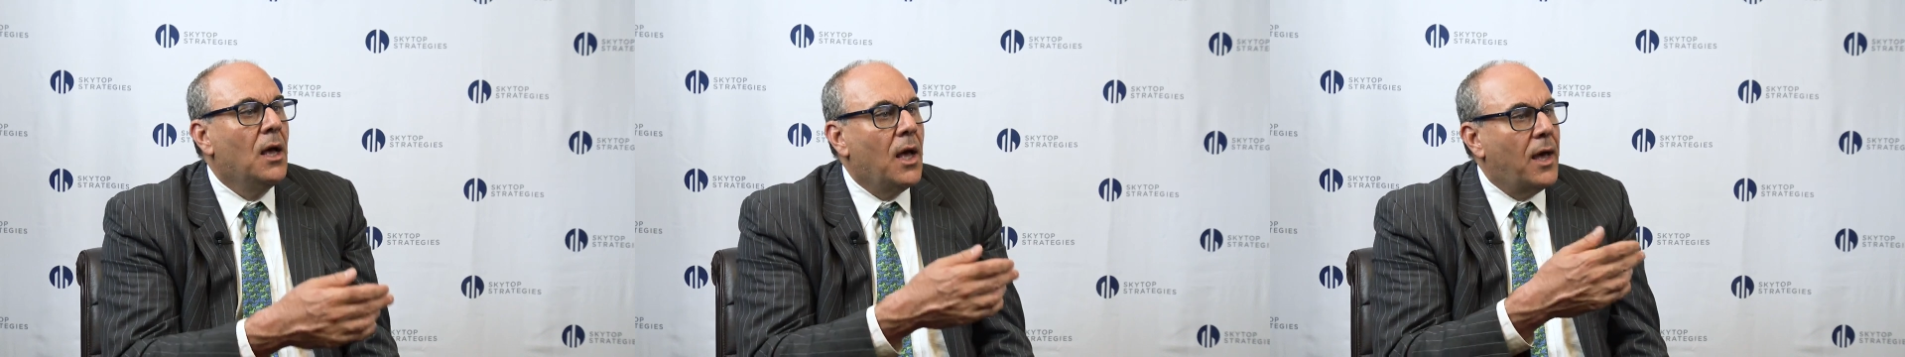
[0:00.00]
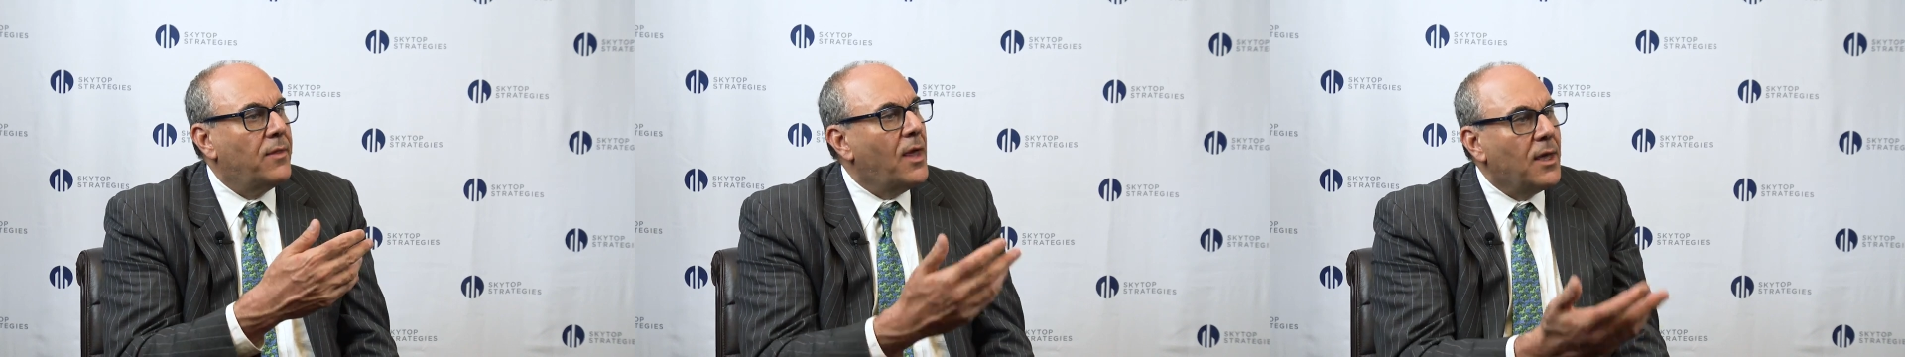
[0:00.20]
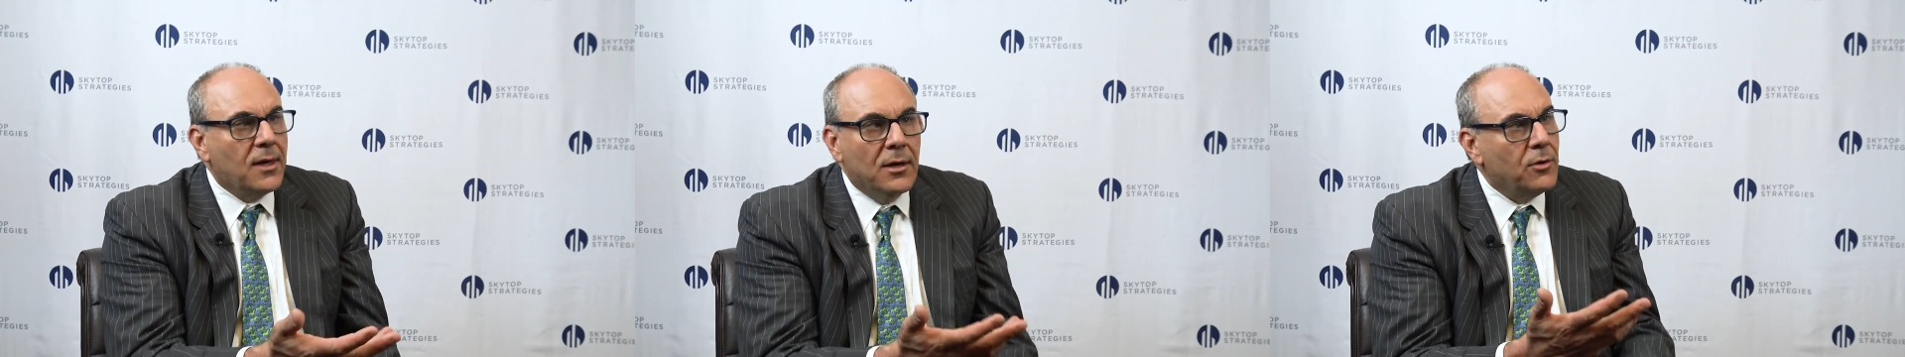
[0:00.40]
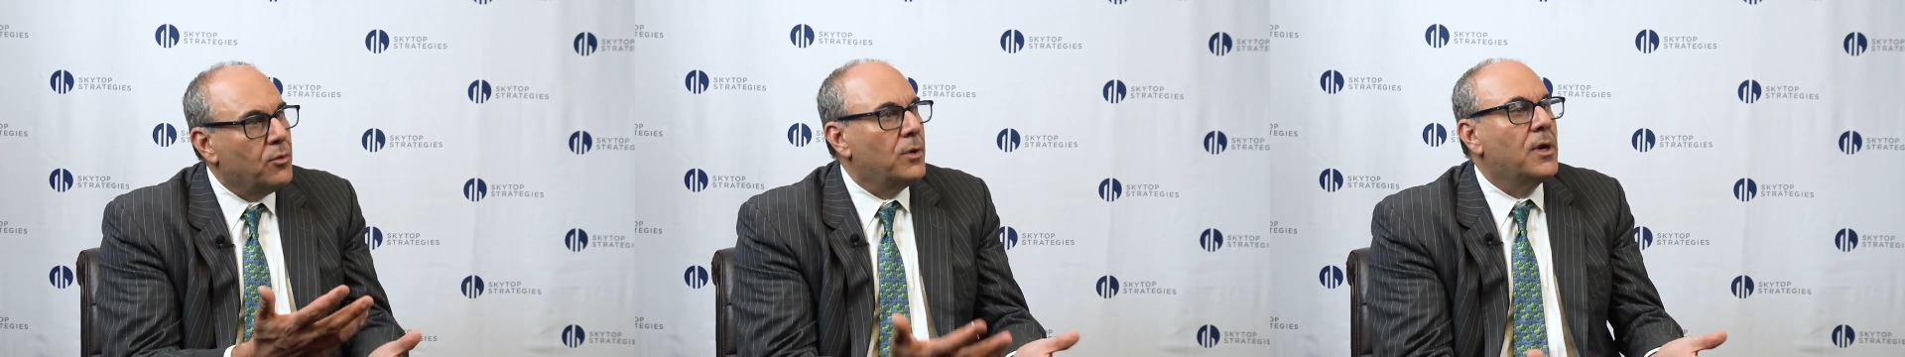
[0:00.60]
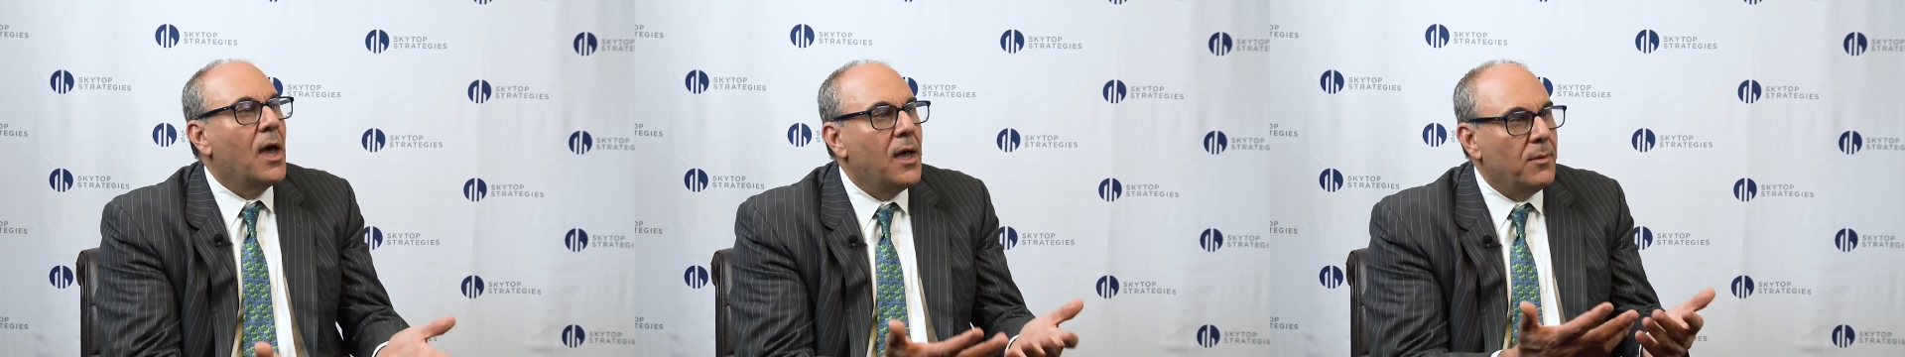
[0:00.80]
and they can
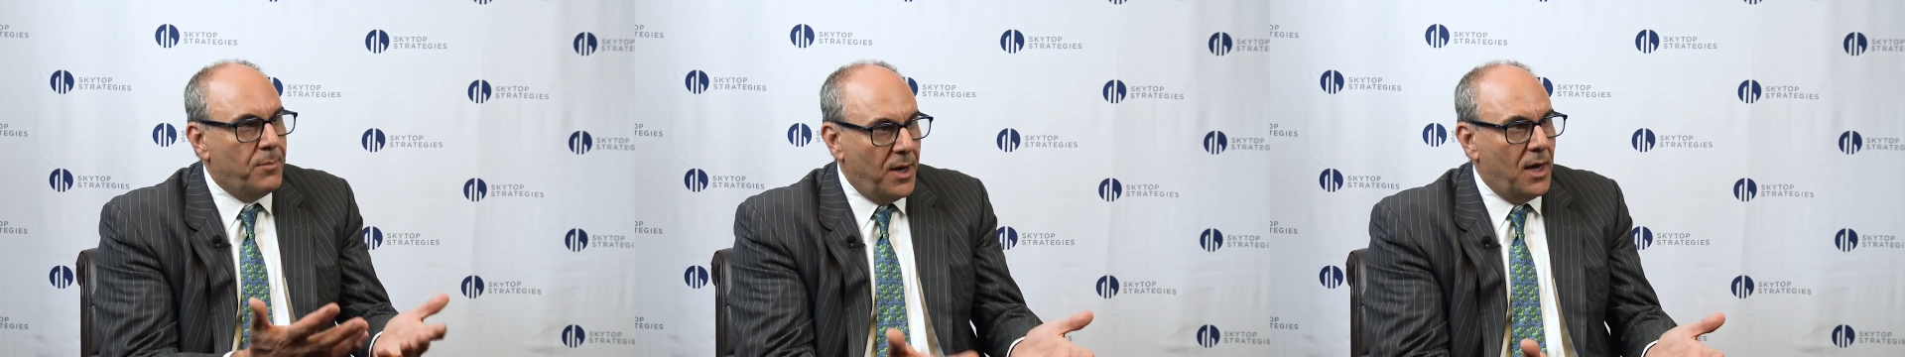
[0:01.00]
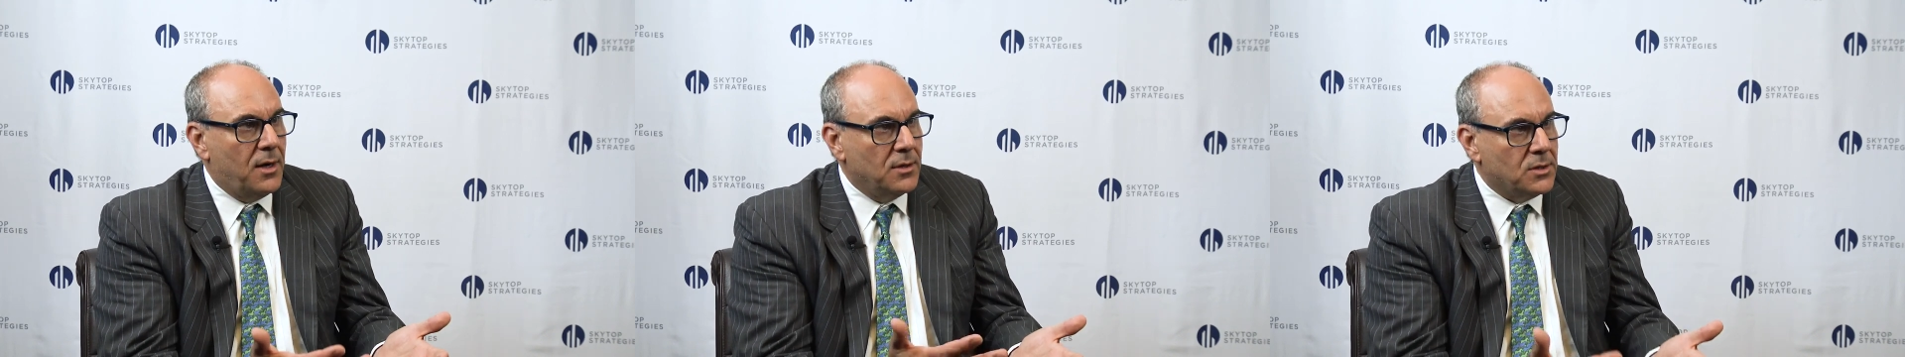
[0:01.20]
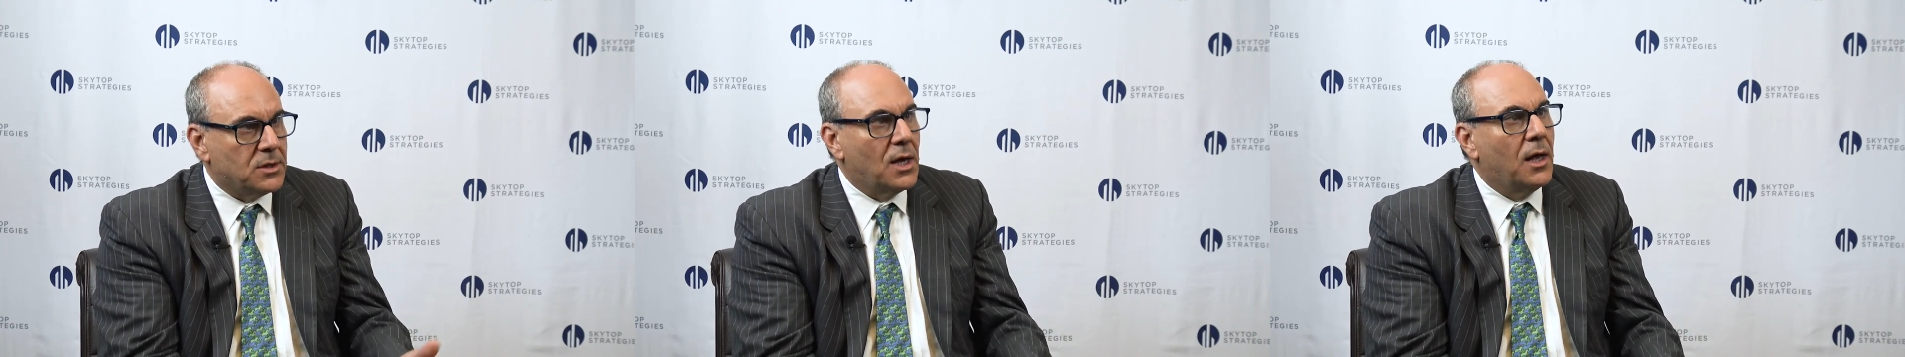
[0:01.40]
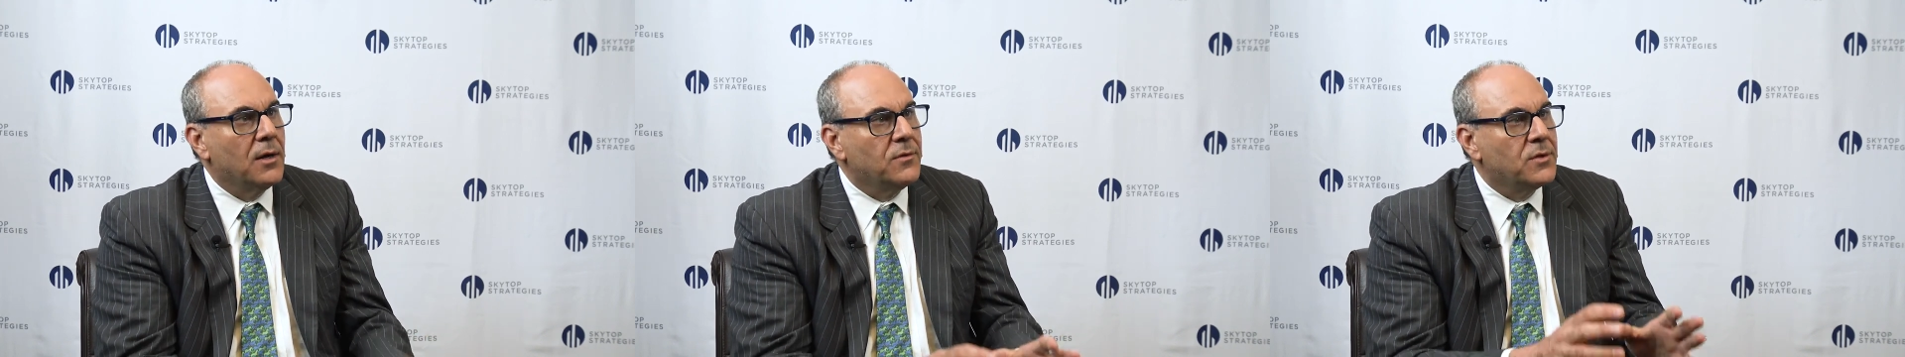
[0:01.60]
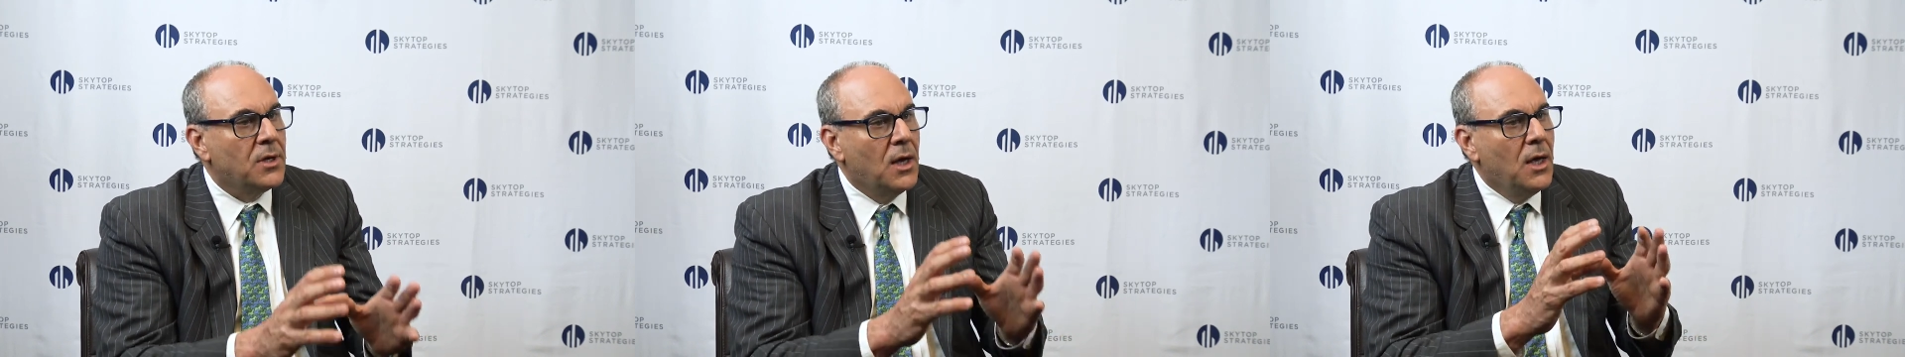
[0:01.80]
create bad
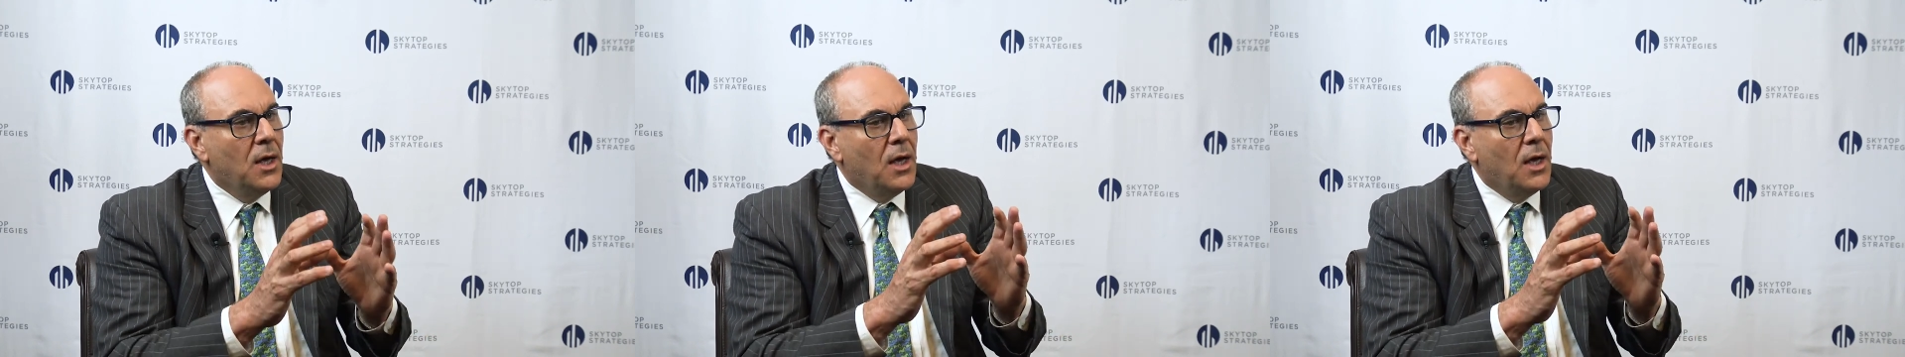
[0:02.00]
incentives.